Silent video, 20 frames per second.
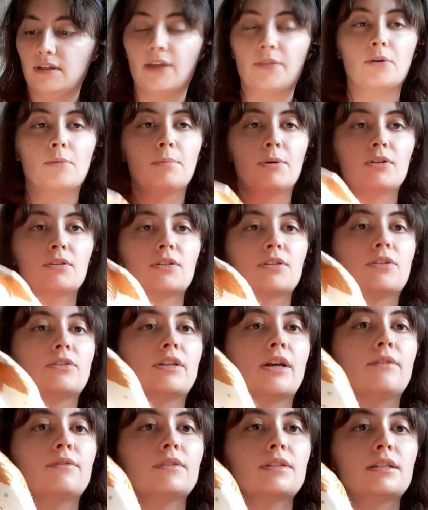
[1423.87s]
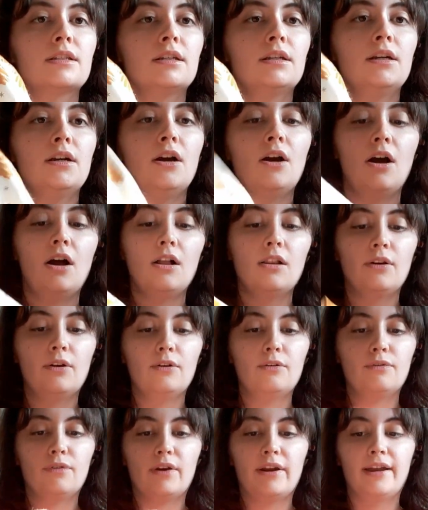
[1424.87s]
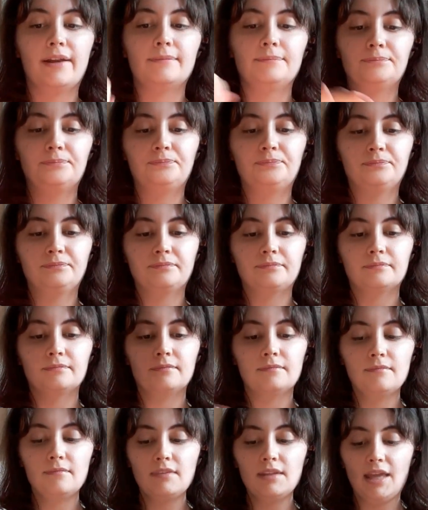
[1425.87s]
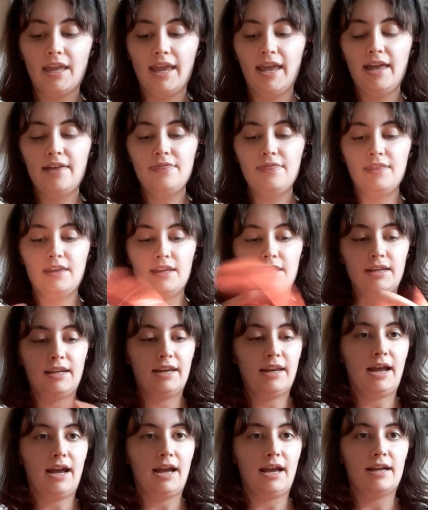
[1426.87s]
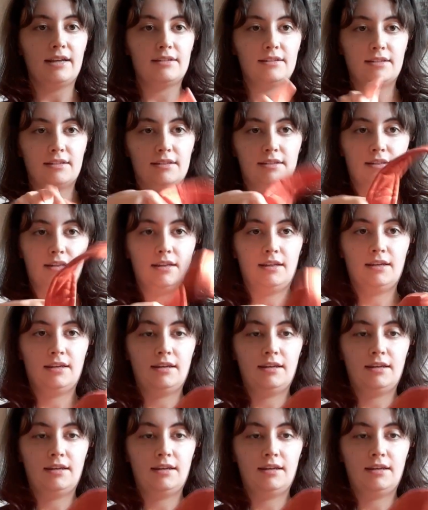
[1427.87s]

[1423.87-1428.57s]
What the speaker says: Yeah, they're birds, they're doves, all over it. And then it has